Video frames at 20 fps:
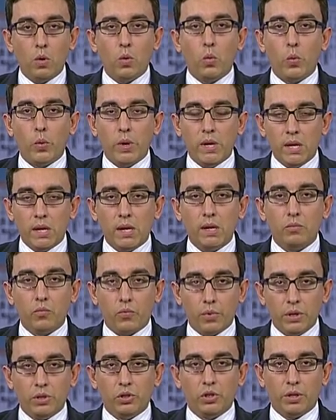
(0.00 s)
We can
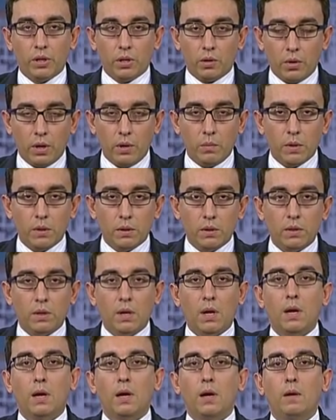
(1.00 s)
reach an agreement.
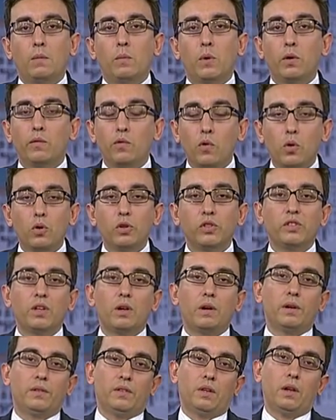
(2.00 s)
But of course,
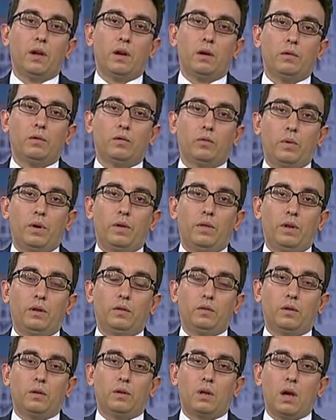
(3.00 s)
there are scenarios where
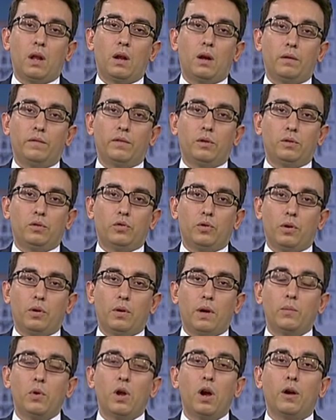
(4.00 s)
things could get out of control.
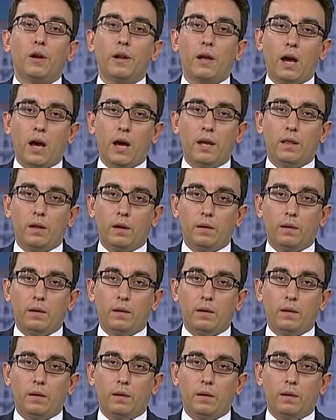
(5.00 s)
I'm not going to hide that.